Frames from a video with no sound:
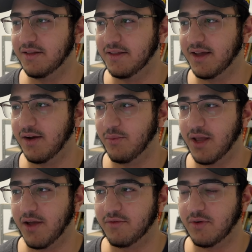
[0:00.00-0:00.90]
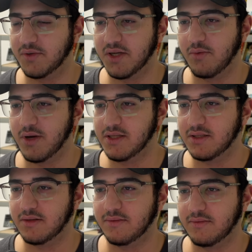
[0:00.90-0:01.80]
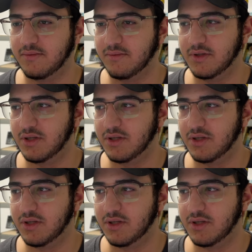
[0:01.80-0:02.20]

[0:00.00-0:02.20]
Then we have toxic waste, which